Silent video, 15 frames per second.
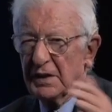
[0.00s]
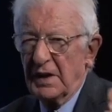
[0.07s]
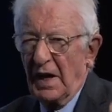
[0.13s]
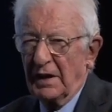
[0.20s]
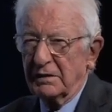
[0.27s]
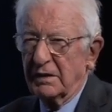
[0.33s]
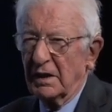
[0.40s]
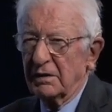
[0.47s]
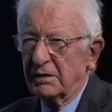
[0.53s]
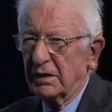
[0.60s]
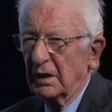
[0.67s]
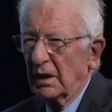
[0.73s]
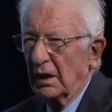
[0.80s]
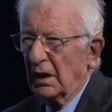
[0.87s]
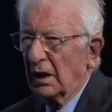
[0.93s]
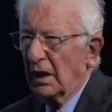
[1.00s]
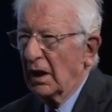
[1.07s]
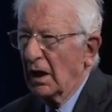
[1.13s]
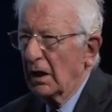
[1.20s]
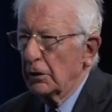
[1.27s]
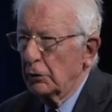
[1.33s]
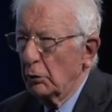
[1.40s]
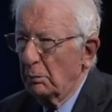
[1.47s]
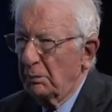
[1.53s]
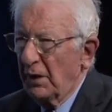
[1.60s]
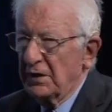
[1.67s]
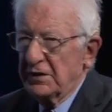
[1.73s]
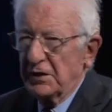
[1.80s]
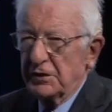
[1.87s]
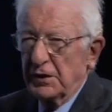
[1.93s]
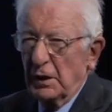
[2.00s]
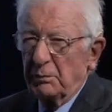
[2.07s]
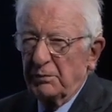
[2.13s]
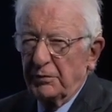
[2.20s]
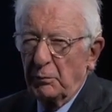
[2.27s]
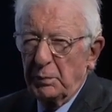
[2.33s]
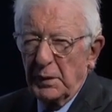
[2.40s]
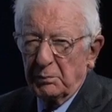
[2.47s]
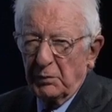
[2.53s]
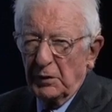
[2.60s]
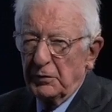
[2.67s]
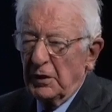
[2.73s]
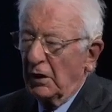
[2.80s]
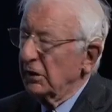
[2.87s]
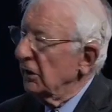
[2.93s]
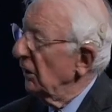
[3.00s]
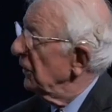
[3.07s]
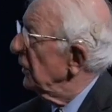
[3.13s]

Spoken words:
access to apprenticeship for people who don't go to